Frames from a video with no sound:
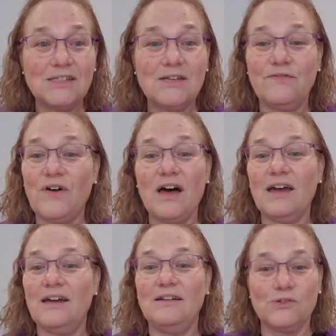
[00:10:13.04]
to
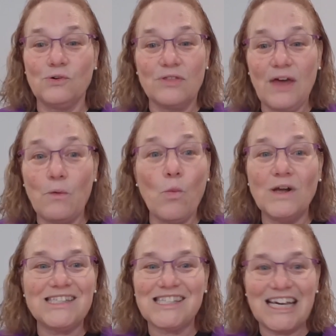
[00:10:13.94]
find sort of that
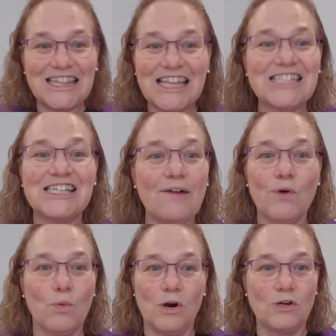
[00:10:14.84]
one site that's
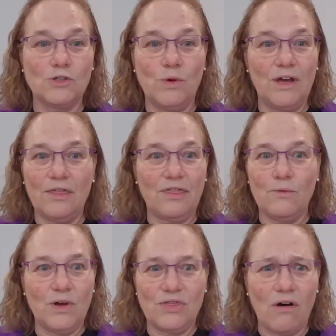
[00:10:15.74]
never worked with
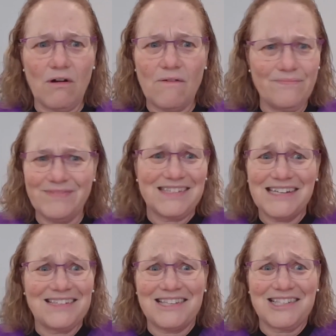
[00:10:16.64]

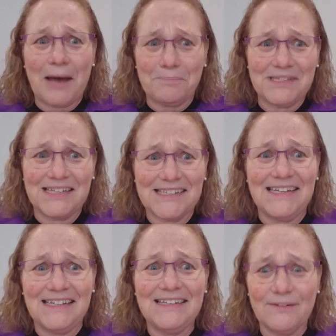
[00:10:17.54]
the top
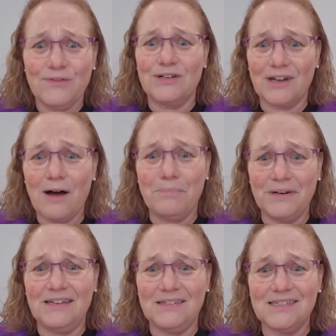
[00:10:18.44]
16 different
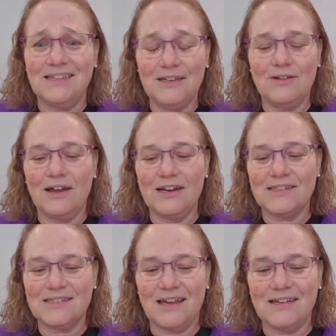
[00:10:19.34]
companies in the
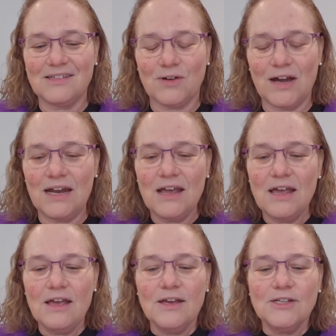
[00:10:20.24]
United States, right?
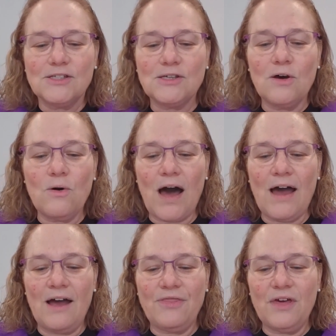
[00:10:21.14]
So
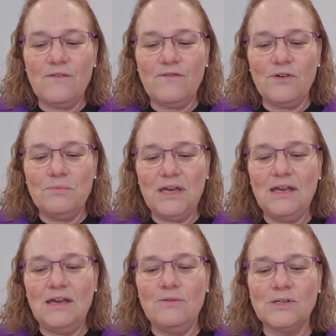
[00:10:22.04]
I think for
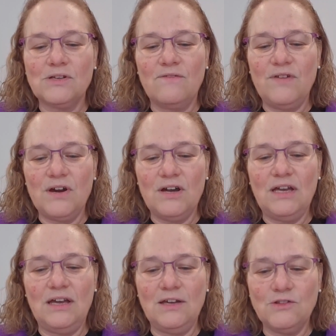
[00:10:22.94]
me, it was a
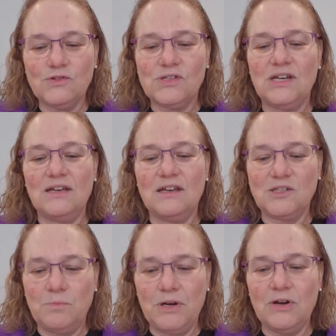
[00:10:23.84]
very interesting
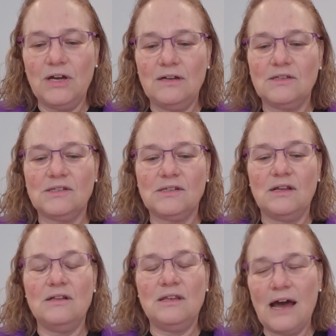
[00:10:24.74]
experience,
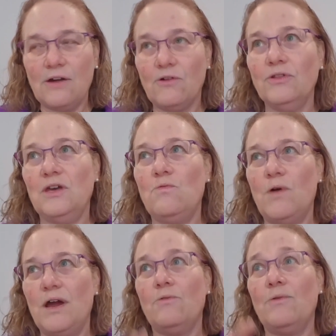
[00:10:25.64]
not only
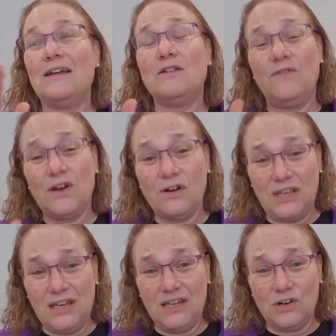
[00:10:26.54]
where we had to figure out
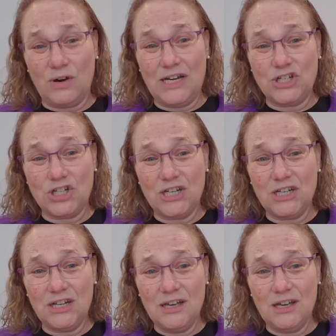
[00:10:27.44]
the integration,